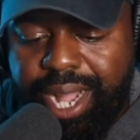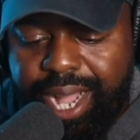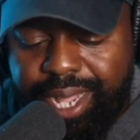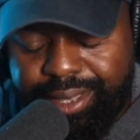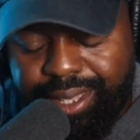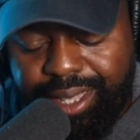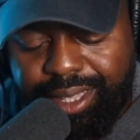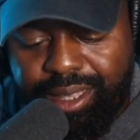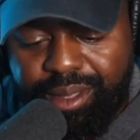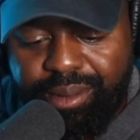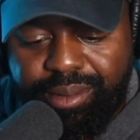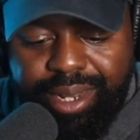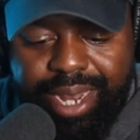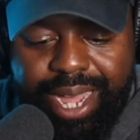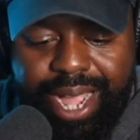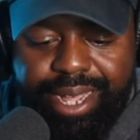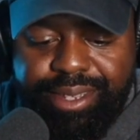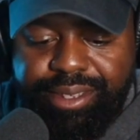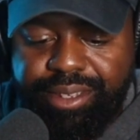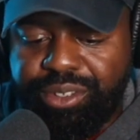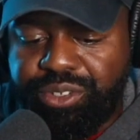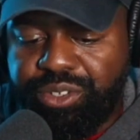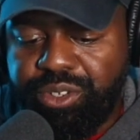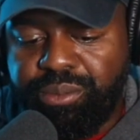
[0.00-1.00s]
I think the
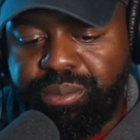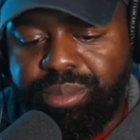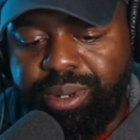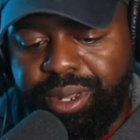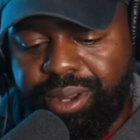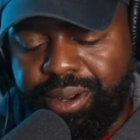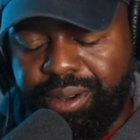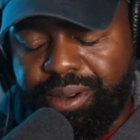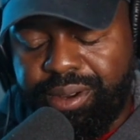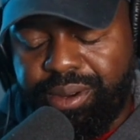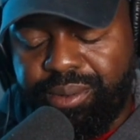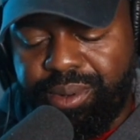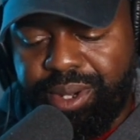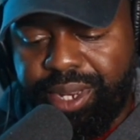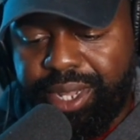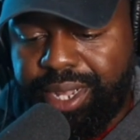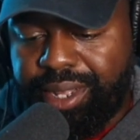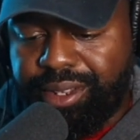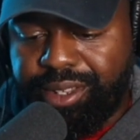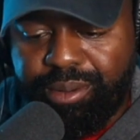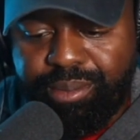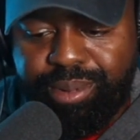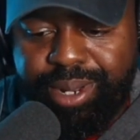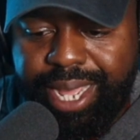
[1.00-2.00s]
lines are too blurred when it
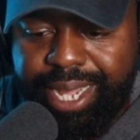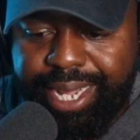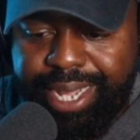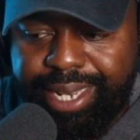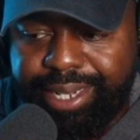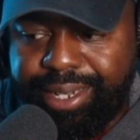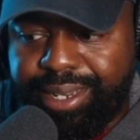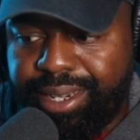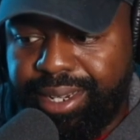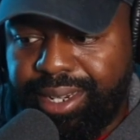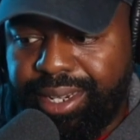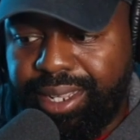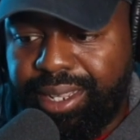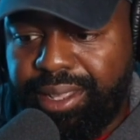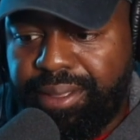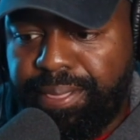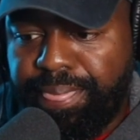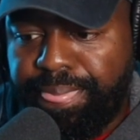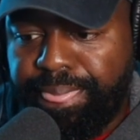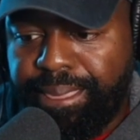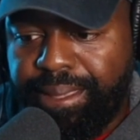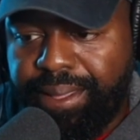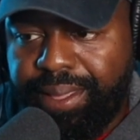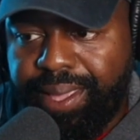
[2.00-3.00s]
comes to black identity.
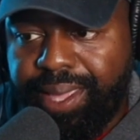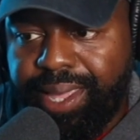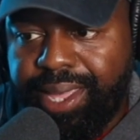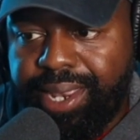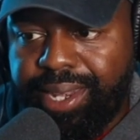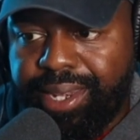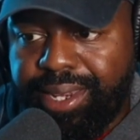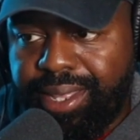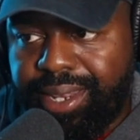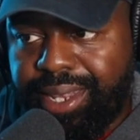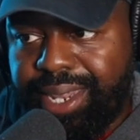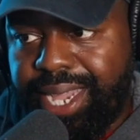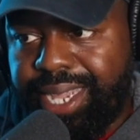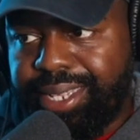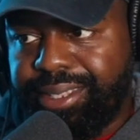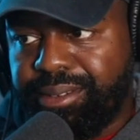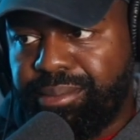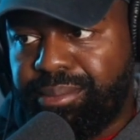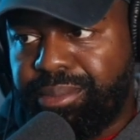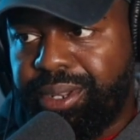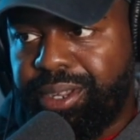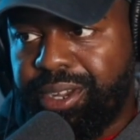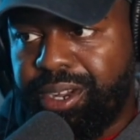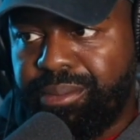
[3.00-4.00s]
The lines
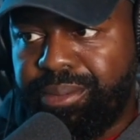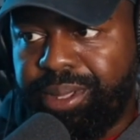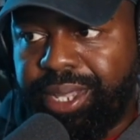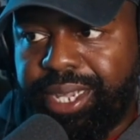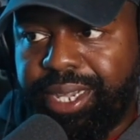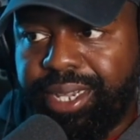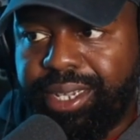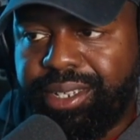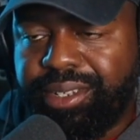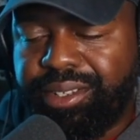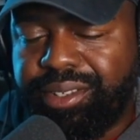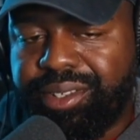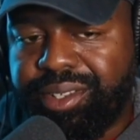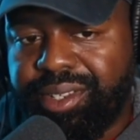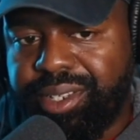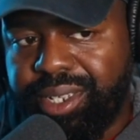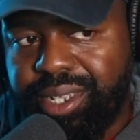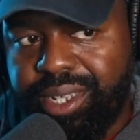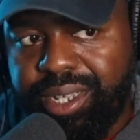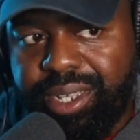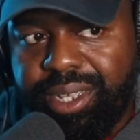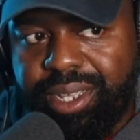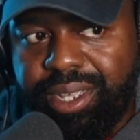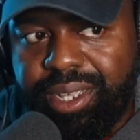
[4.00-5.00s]
are blurred because
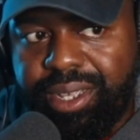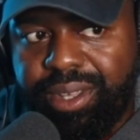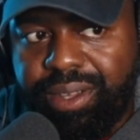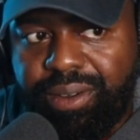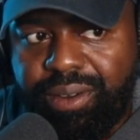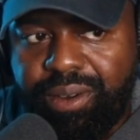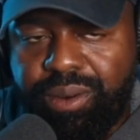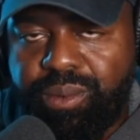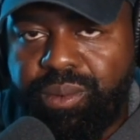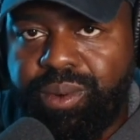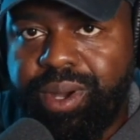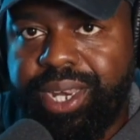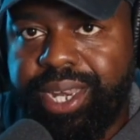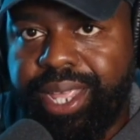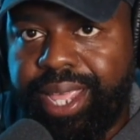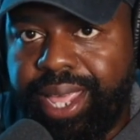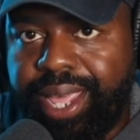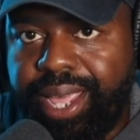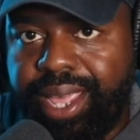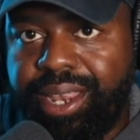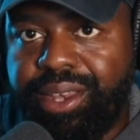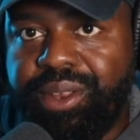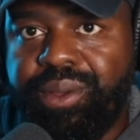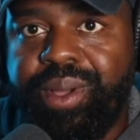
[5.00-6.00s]
on one
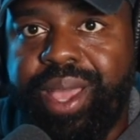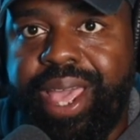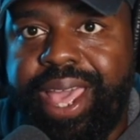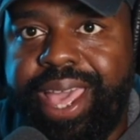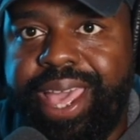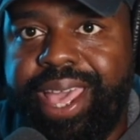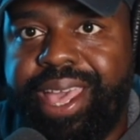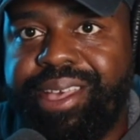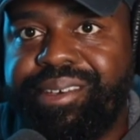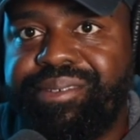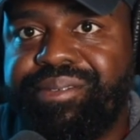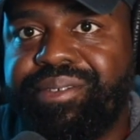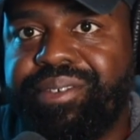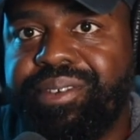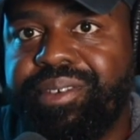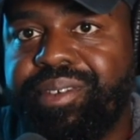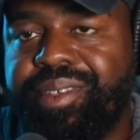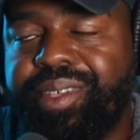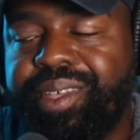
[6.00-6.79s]
hand, you have